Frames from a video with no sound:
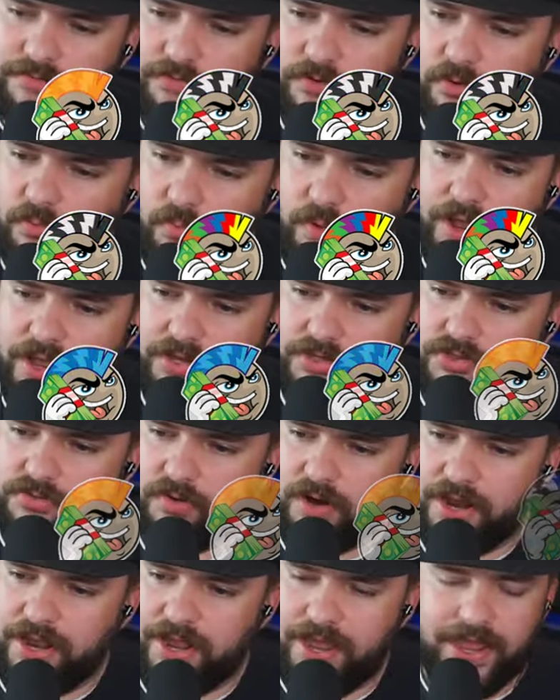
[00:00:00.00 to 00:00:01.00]
different ways,
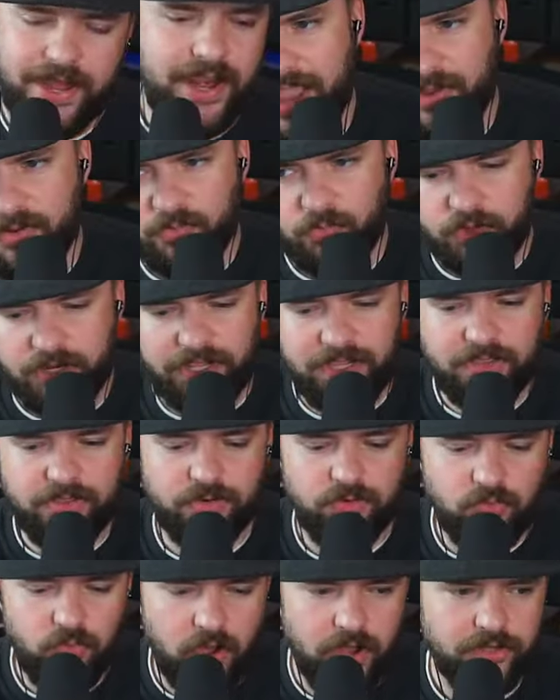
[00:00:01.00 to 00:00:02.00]
right? I would
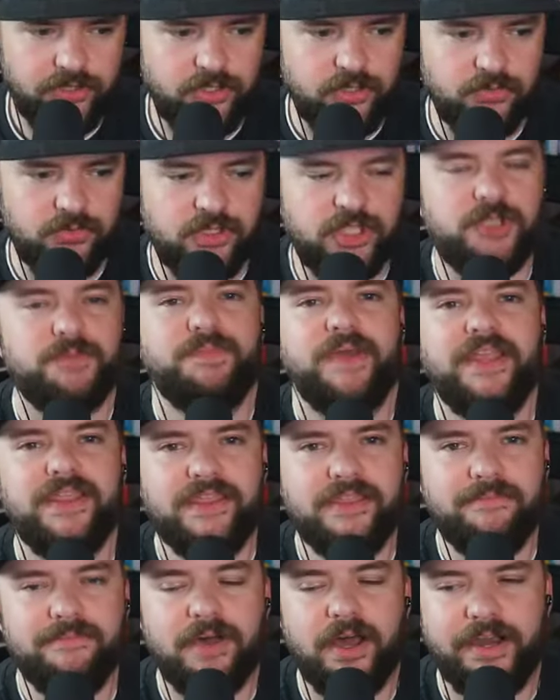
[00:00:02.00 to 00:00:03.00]
either want to
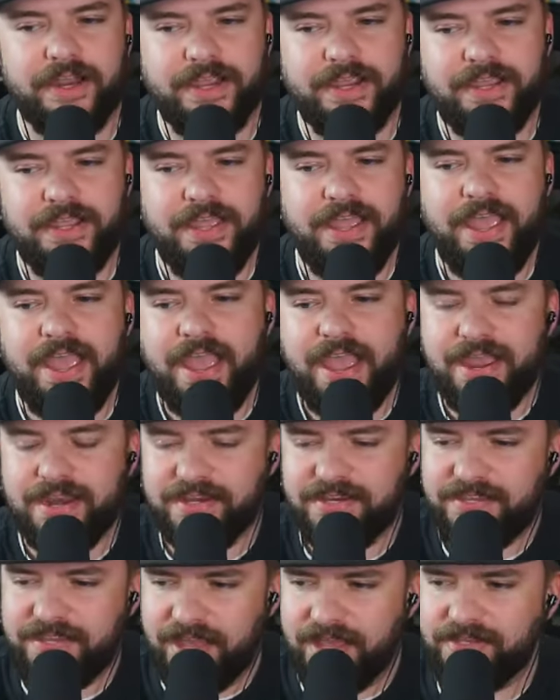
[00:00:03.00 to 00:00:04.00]
spend the money
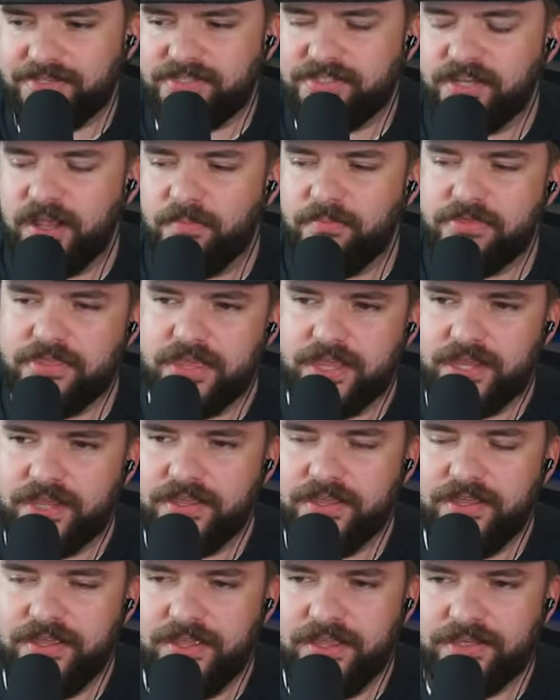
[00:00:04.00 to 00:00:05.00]
and get
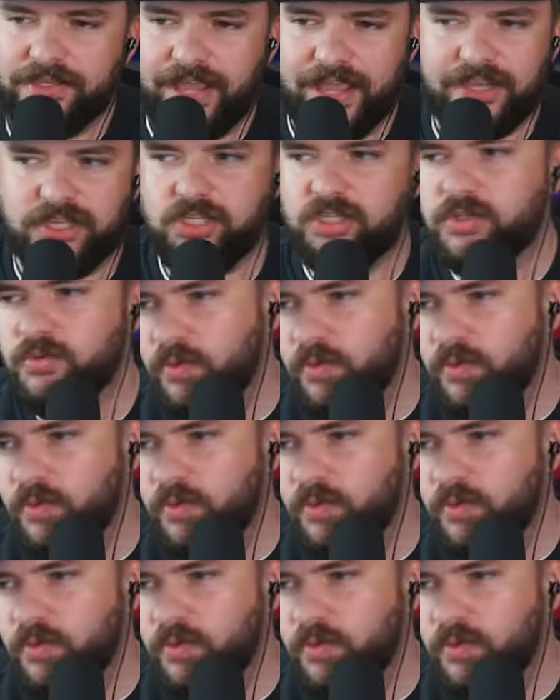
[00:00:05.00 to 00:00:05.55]
something like